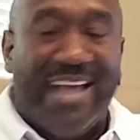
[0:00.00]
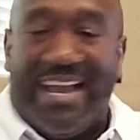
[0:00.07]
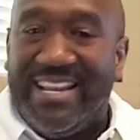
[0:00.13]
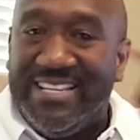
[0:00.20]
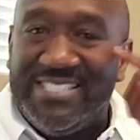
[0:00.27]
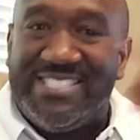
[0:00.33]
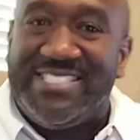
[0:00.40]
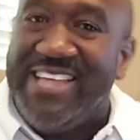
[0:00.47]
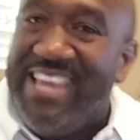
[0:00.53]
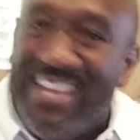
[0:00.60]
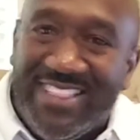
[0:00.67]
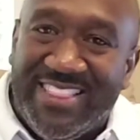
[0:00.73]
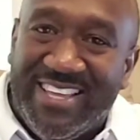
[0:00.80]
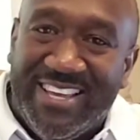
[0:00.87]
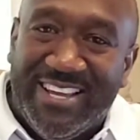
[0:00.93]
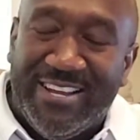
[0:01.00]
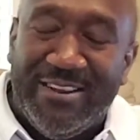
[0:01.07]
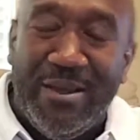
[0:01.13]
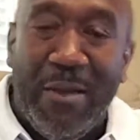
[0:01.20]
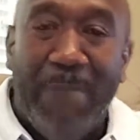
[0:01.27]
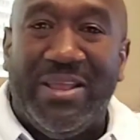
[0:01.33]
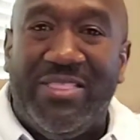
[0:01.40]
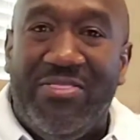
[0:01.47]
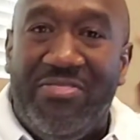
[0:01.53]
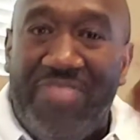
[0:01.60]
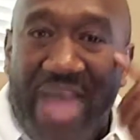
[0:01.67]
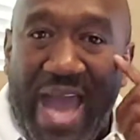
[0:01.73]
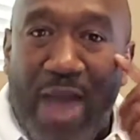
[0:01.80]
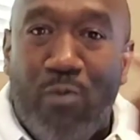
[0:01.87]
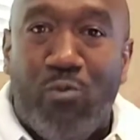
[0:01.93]
See, I didn't see it then,
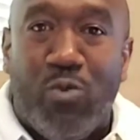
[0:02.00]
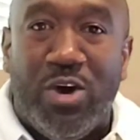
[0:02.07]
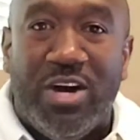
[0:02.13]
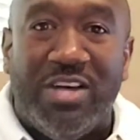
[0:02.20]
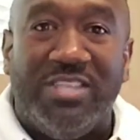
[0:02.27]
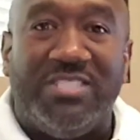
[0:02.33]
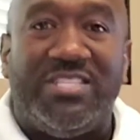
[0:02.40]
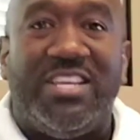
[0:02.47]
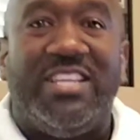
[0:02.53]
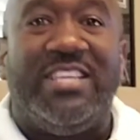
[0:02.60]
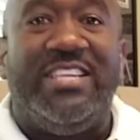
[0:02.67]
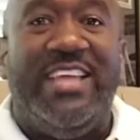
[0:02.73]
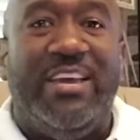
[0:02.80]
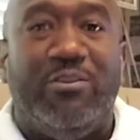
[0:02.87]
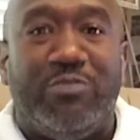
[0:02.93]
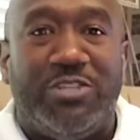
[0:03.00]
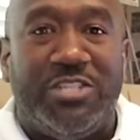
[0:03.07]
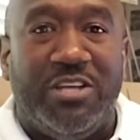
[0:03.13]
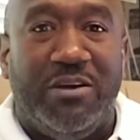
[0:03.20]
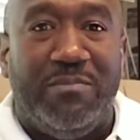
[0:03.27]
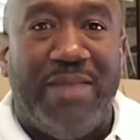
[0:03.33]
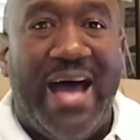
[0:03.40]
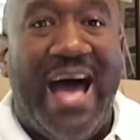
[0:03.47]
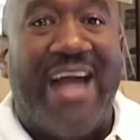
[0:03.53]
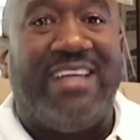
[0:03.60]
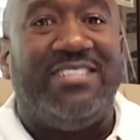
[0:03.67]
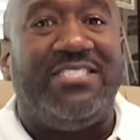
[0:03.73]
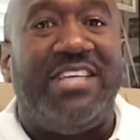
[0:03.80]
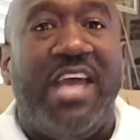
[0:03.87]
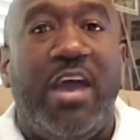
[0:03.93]
but that was leadership.
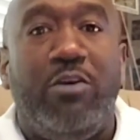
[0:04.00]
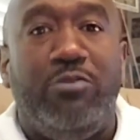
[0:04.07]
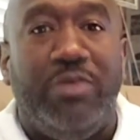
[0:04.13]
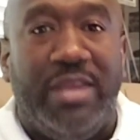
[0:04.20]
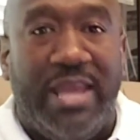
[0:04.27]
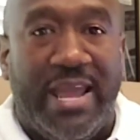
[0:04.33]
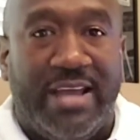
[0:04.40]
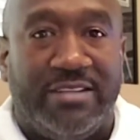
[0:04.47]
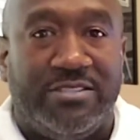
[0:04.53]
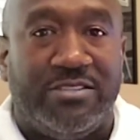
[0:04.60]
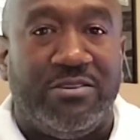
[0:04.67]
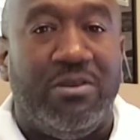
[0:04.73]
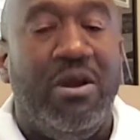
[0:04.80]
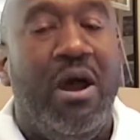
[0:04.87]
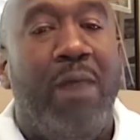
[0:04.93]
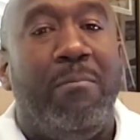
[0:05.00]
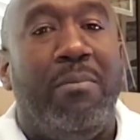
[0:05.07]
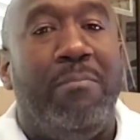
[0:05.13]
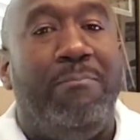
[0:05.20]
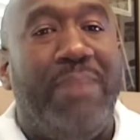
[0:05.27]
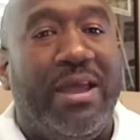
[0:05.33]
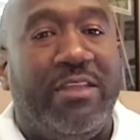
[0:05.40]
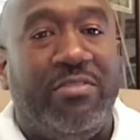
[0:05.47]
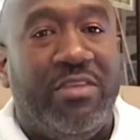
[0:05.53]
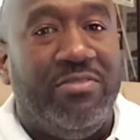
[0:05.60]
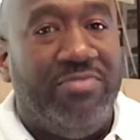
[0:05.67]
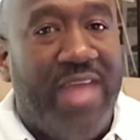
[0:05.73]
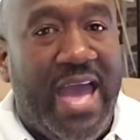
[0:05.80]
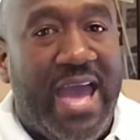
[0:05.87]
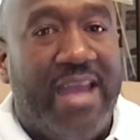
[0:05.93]
I could tell you the answer, but better
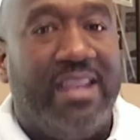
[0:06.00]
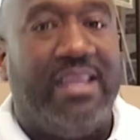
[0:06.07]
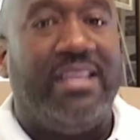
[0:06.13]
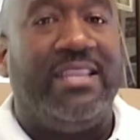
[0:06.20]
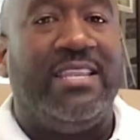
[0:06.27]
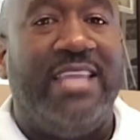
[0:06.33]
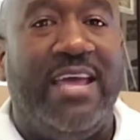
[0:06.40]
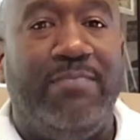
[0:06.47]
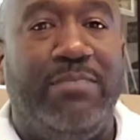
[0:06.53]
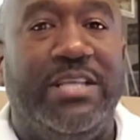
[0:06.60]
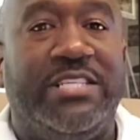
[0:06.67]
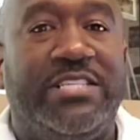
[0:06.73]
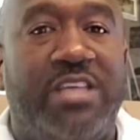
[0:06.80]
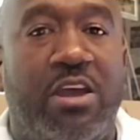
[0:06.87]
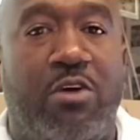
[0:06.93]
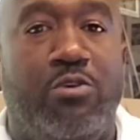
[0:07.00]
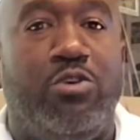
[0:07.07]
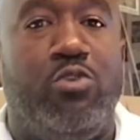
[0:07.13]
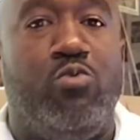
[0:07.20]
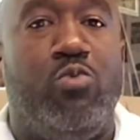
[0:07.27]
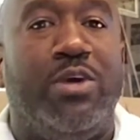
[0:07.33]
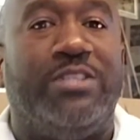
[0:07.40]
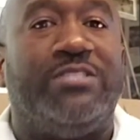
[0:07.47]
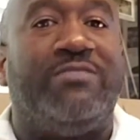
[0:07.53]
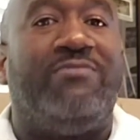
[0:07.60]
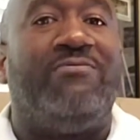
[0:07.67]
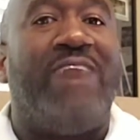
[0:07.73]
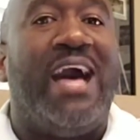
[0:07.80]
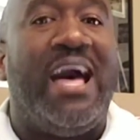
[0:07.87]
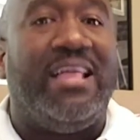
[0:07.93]
than that, let me tell you where
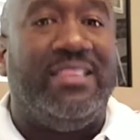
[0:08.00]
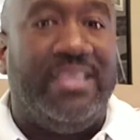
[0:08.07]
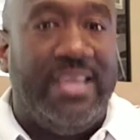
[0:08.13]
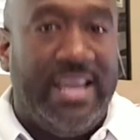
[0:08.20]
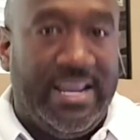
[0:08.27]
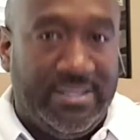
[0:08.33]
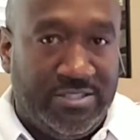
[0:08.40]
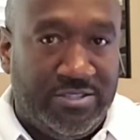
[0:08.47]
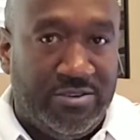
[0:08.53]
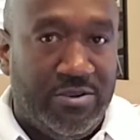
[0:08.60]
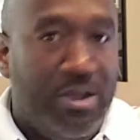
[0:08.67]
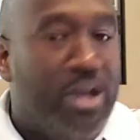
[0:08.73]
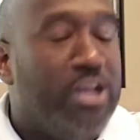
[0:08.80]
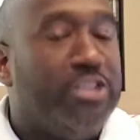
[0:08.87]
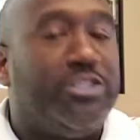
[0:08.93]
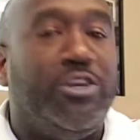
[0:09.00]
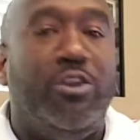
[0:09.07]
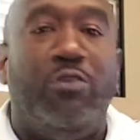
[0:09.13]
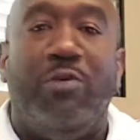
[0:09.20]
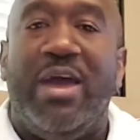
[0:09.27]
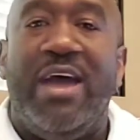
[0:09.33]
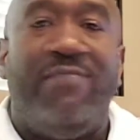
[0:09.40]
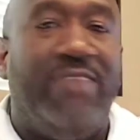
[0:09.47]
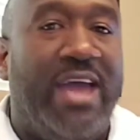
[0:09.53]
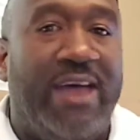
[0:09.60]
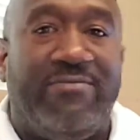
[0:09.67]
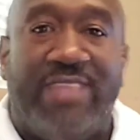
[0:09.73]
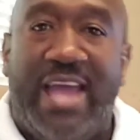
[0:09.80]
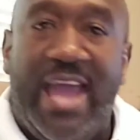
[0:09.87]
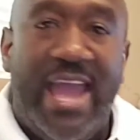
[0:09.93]
to find the answer so you don't ever
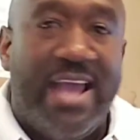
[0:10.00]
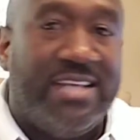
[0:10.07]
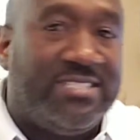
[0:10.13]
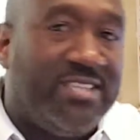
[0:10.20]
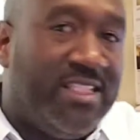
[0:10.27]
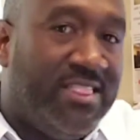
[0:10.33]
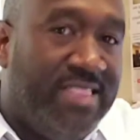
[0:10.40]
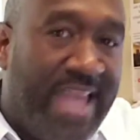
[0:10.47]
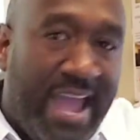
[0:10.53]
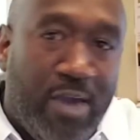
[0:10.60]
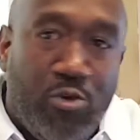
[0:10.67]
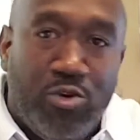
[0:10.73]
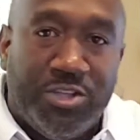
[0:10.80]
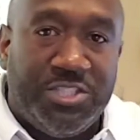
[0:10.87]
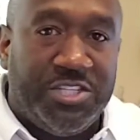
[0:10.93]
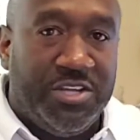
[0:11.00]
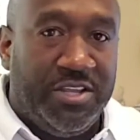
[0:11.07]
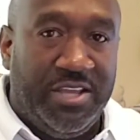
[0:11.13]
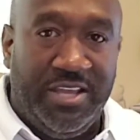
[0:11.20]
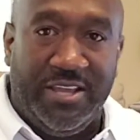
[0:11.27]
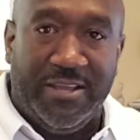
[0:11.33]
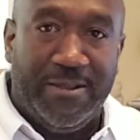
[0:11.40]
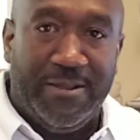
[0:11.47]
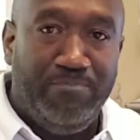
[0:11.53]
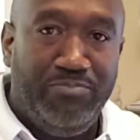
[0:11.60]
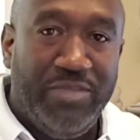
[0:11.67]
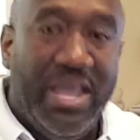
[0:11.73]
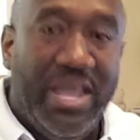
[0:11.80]
have to ask that question again.